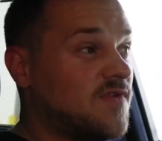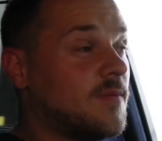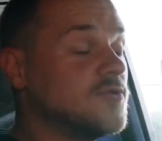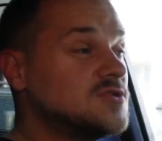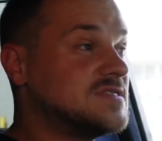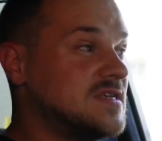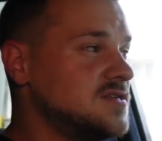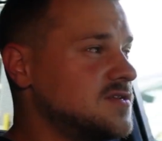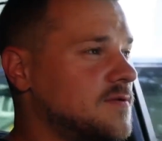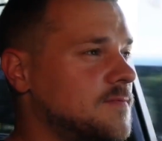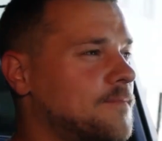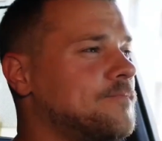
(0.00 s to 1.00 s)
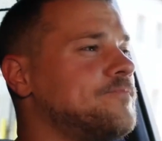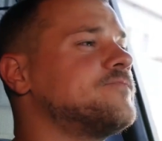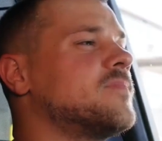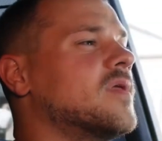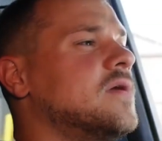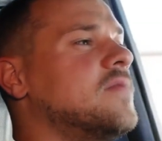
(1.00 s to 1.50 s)
and I can also
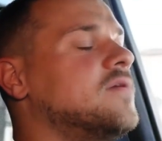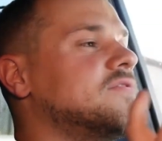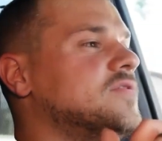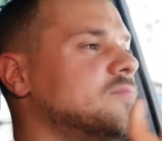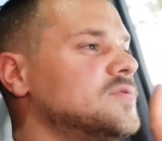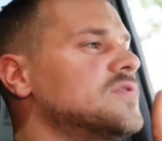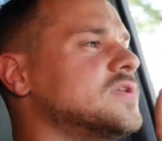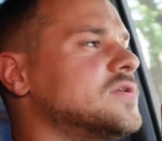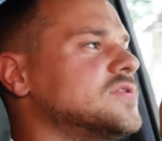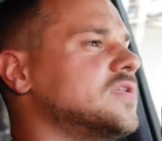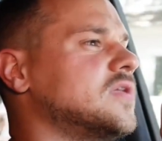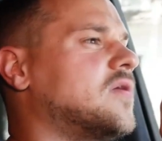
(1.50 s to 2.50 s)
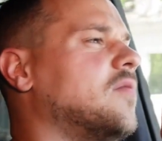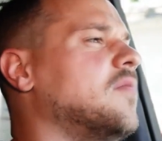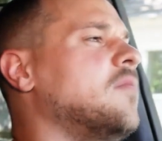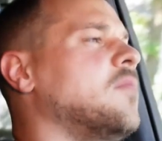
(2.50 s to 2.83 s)
add that the consumption decreases.